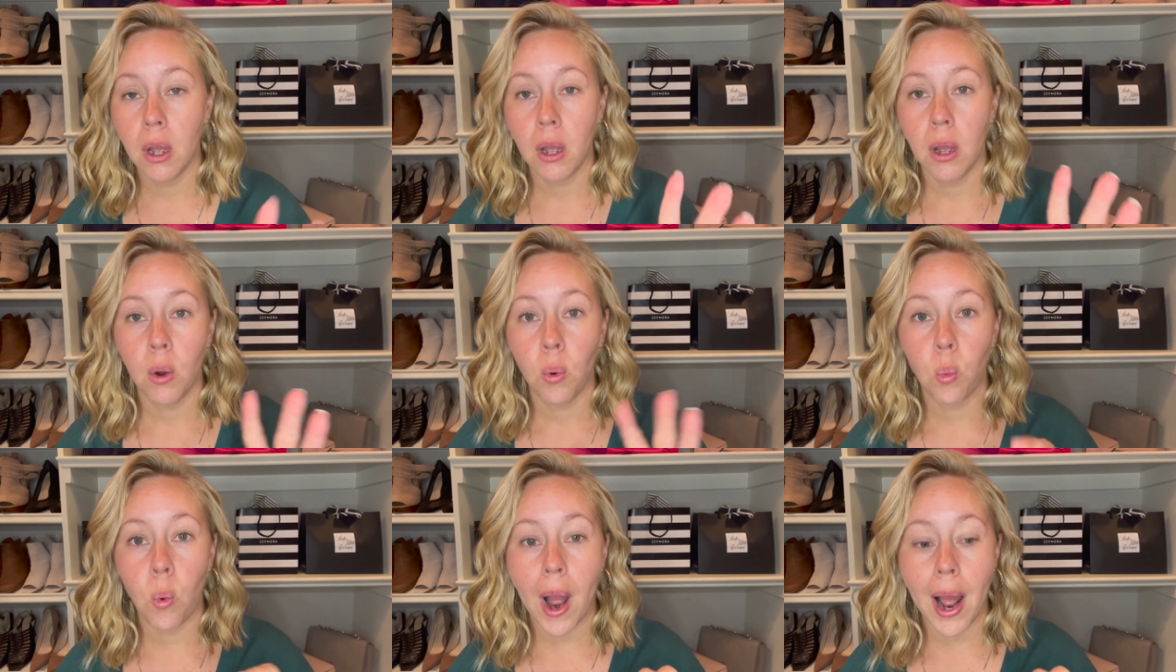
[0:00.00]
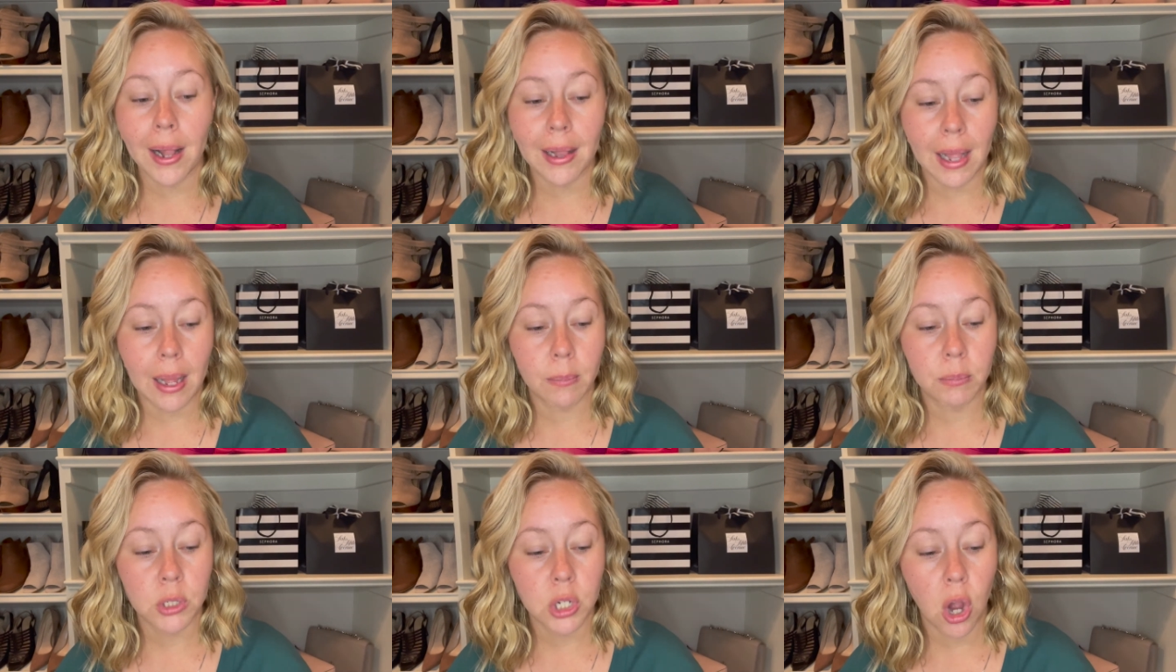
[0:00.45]
while
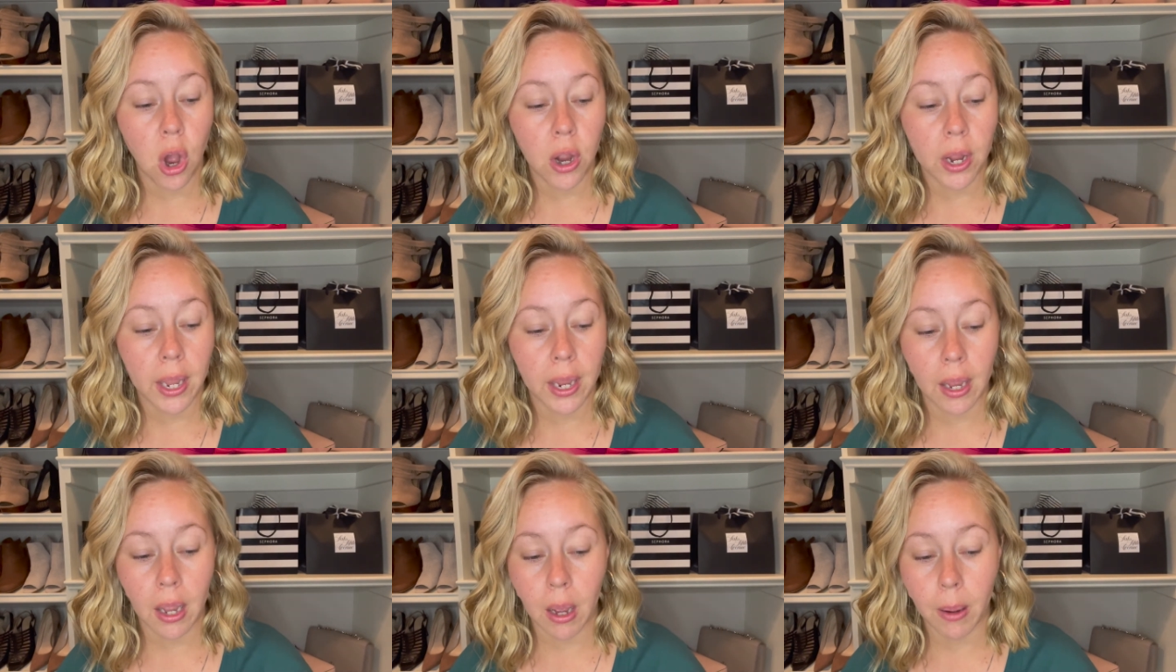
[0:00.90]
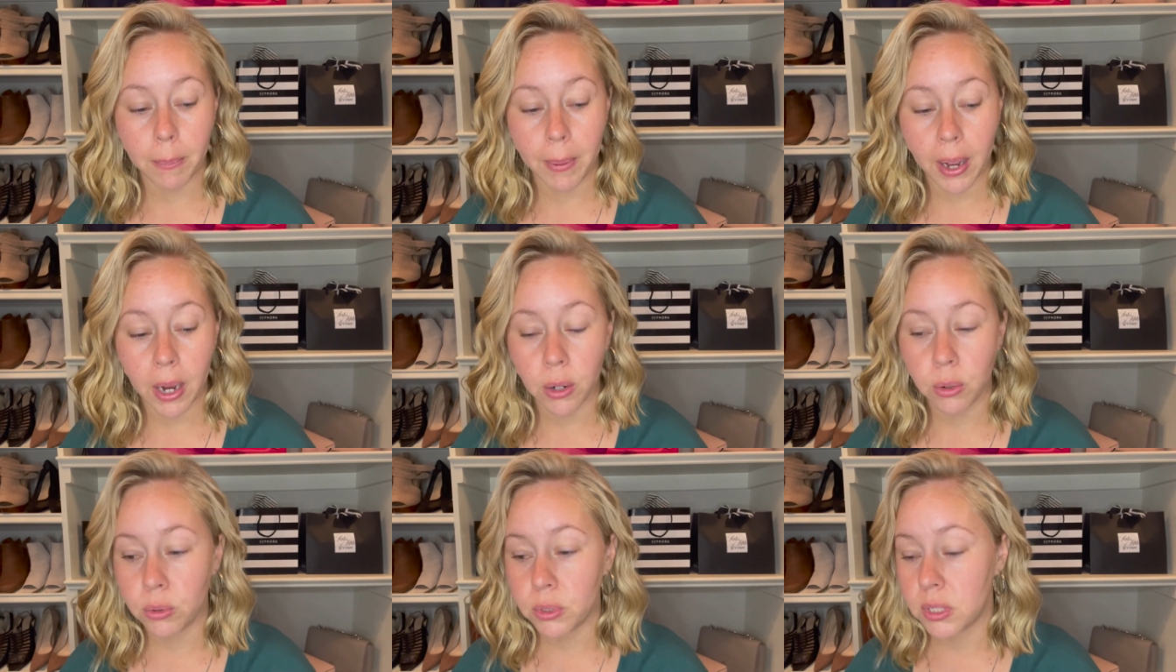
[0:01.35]
I'm talking
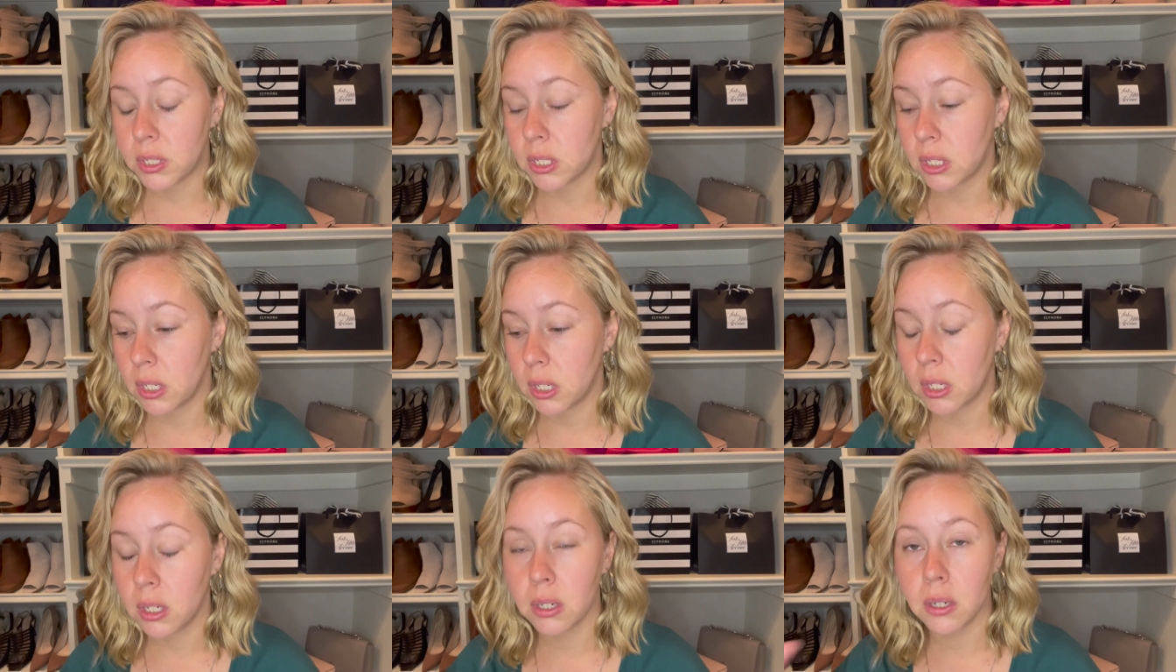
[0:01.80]
about